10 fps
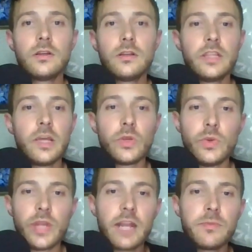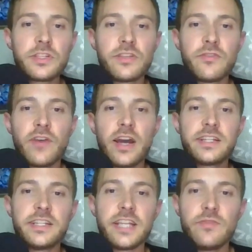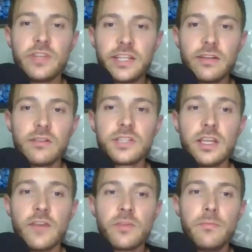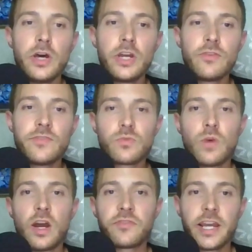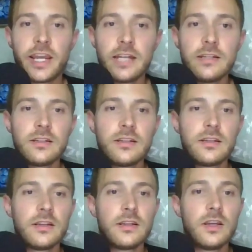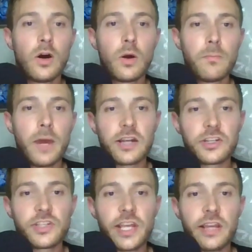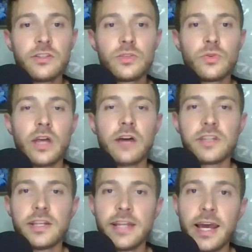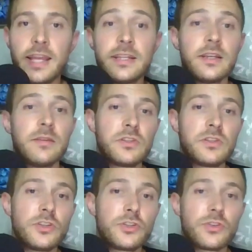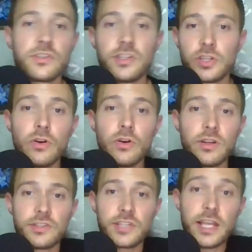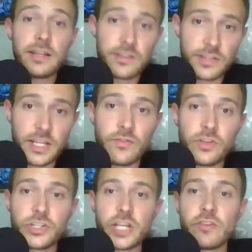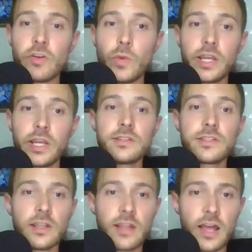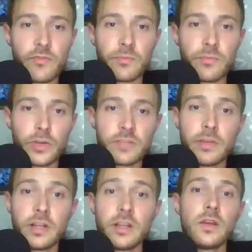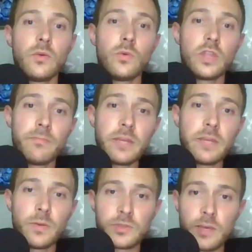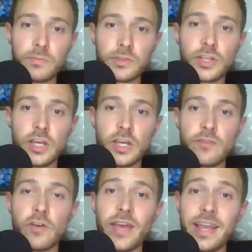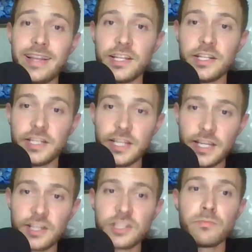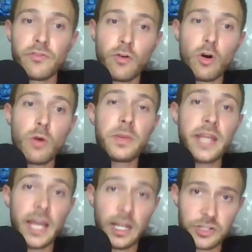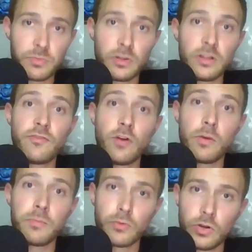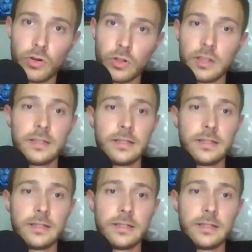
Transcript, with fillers: They were unanimous in finding David guilty of the murder of his wife Diane. On March 2, 2009, Mr. Justice Cook sentenced David Chenery Wickens to life imprisonment with a minimum term to serve of 18 years before being eligible for parole.